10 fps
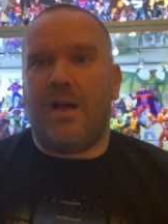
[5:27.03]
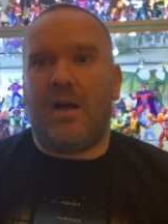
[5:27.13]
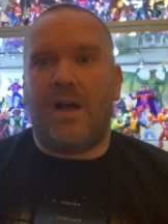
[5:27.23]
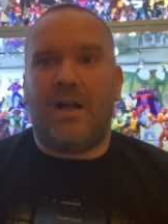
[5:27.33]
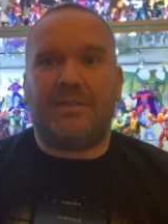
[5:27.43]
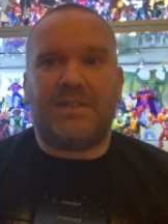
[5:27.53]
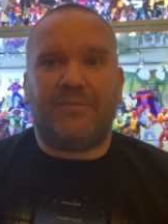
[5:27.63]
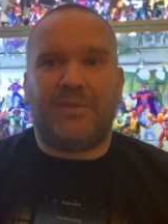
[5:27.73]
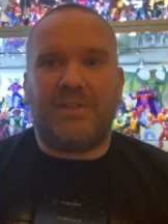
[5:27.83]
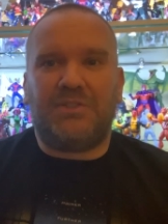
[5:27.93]
Uh,
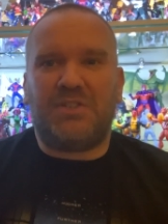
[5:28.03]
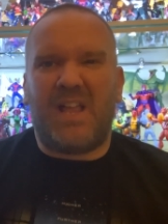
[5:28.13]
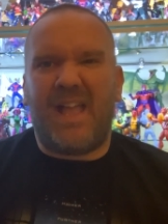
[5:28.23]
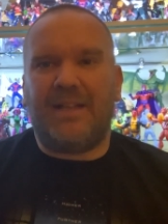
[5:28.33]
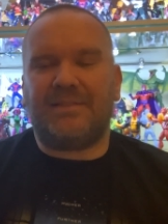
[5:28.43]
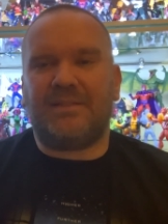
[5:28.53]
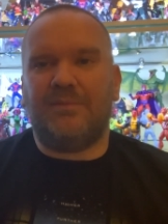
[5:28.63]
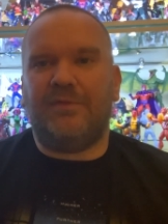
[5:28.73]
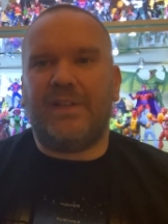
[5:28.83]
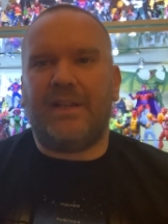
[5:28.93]
definitely chat
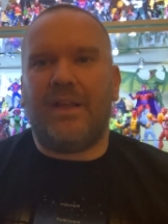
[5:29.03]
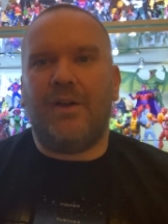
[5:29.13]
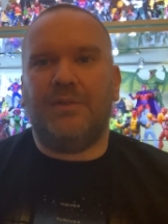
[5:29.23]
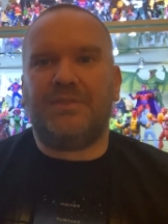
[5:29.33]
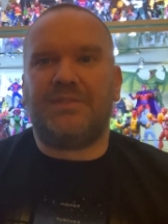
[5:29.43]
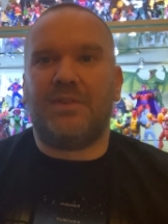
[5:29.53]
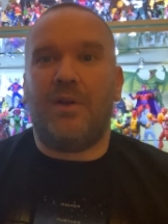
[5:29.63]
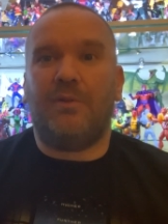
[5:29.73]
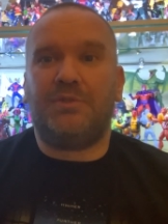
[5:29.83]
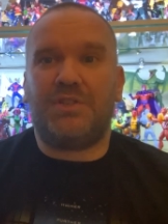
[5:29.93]
some videos.
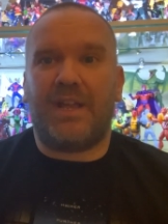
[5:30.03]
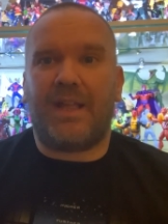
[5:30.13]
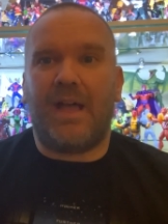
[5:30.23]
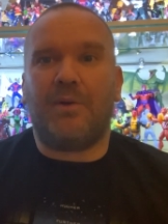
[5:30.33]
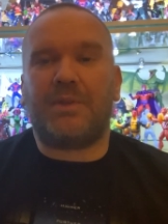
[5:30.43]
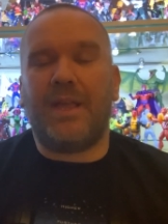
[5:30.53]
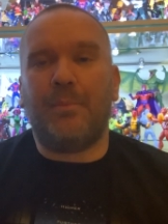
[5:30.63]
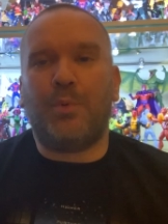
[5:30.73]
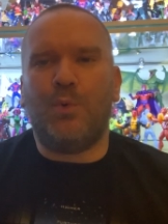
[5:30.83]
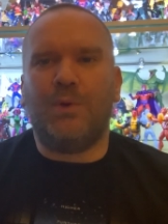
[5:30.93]
So check out
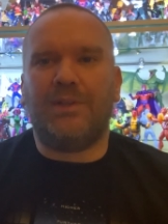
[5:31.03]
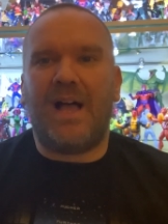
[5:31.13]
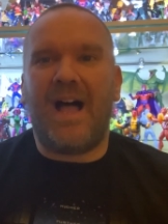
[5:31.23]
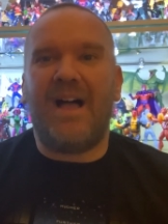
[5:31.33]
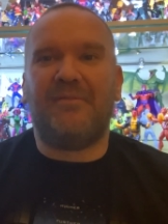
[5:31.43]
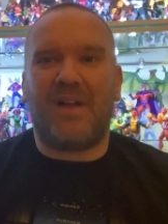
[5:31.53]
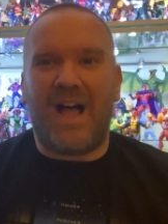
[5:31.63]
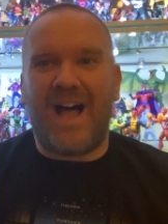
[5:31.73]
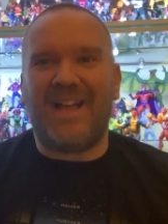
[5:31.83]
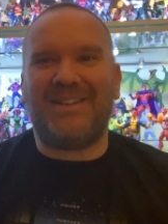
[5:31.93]
Kent Pool Live
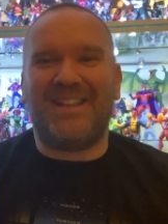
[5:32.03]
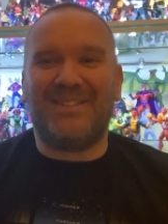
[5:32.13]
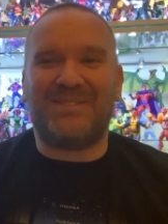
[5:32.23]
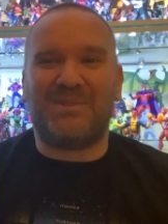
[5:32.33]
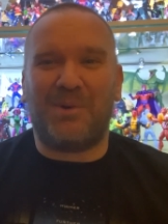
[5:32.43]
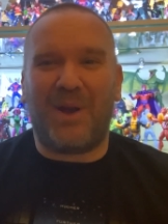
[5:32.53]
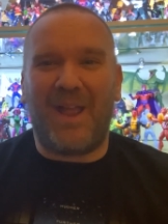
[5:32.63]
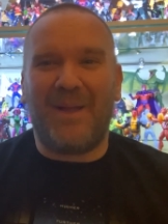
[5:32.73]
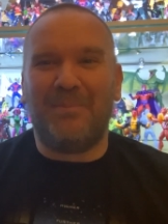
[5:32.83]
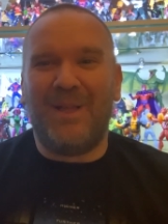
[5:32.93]
on
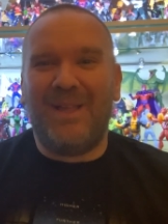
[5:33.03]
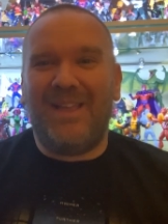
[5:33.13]
Instagram.